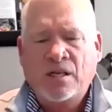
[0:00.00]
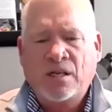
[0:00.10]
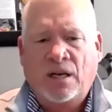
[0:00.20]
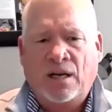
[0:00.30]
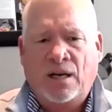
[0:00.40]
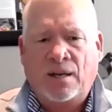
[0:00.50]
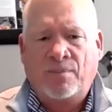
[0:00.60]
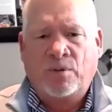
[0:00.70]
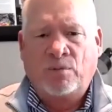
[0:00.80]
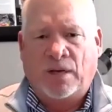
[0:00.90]

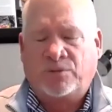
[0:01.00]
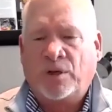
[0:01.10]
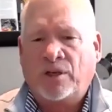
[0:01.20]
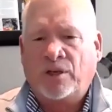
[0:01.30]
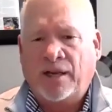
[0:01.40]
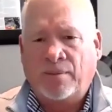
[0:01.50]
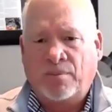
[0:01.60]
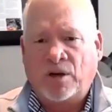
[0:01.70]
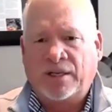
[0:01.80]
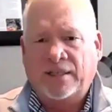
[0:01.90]
um, as we're looking at
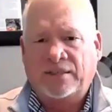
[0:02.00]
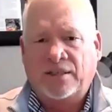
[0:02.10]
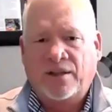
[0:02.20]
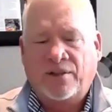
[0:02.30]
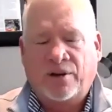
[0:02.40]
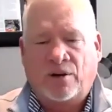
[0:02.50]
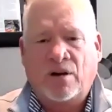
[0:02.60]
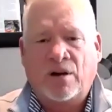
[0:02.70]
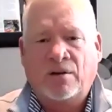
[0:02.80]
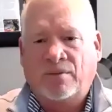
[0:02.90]
markets, there
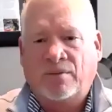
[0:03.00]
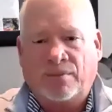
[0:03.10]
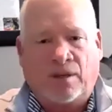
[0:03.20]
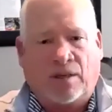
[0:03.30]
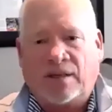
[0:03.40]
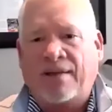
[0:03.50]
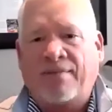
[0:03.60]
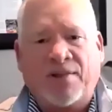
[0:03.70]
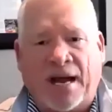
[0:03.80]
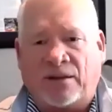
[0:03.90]
are
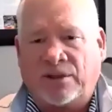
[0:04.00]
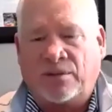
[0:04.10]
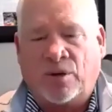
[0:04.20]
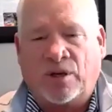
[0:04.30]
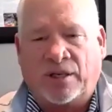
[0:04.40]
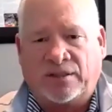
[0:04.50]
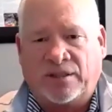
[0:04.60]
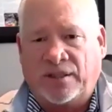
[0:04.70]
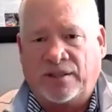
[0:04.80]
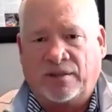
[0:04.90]
11,000 markets
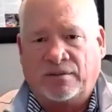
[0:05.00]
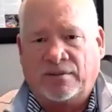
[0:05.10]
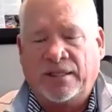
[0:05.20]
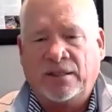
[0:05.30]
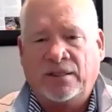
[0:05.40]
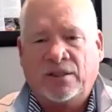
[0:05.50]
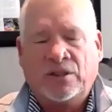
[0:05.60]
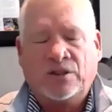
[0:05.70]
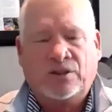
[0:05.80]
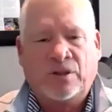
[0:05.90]
in here, right?
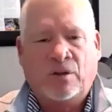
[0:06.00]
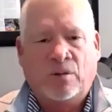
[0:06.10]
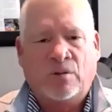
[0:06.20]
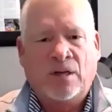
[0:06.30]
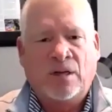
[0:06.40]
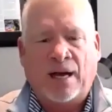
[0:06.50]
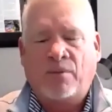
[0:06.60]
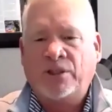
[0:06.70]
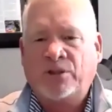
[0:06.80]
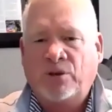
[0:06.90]
So I
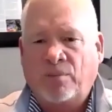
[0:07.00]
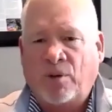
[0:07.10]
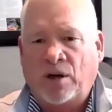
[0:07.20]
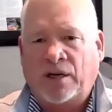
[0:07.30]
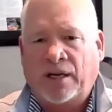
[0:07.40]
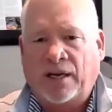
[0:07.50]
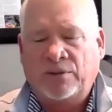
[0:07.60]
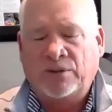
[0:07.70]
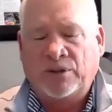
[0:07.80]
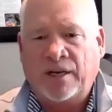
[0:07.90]
went to a market, I
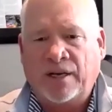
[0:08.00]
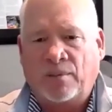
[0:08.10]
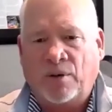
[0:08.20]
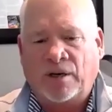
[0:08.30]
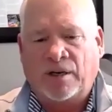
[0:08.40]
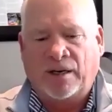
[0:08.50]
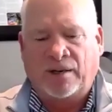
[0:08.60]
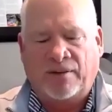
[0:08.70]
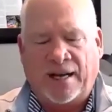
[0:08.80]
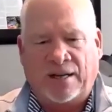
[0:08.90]
was looking at a market
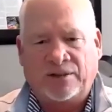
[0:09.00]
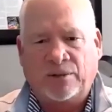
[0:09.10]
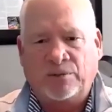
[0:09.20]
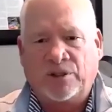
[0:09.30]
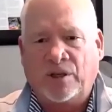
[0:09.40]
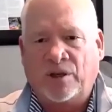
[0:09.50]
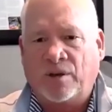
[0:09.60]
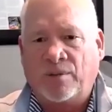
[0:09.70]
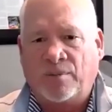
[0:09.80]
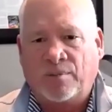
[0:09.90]
of a house that was going to go
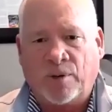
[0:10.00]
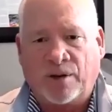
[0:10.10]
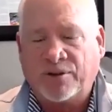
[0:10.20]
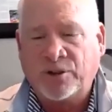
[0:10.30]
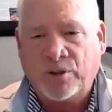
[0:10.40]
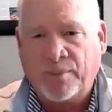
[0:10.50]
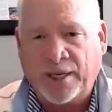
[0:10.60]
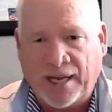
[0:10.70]
on the market for $2 million.